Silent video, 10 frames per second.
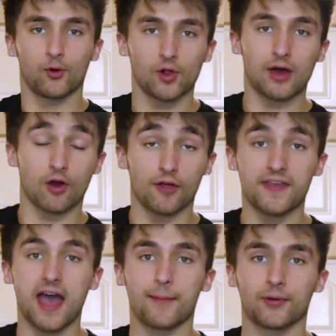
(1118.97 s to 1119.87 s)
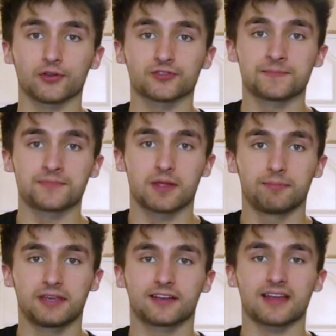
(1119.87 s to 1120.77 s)
pull out all the apples
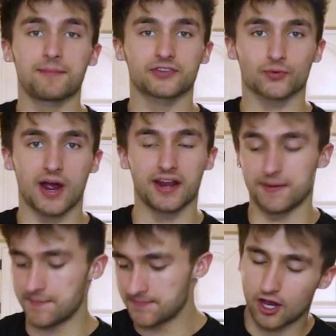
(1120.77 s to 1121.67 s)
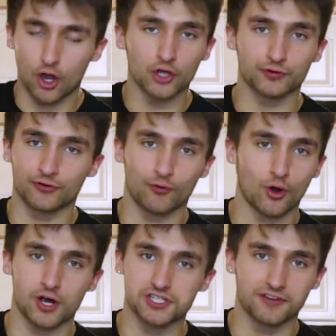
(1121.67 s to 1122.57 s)
because I misread it. It calls for
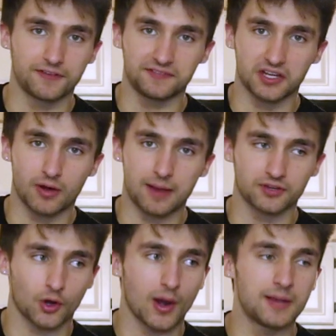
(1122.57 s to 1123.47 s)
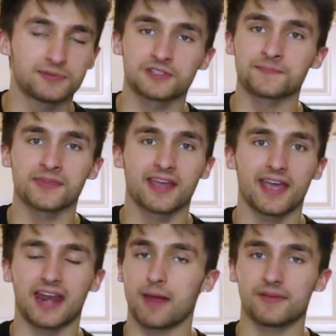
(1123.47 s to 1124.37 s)
450 grams of grapes
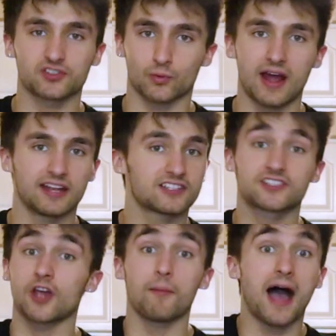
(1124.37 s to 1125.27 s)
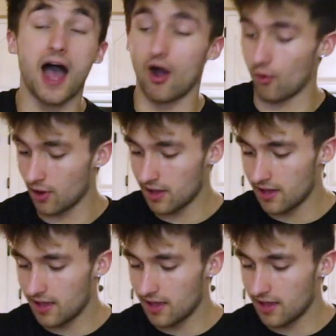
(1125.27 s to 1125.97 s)
and I misread it somehow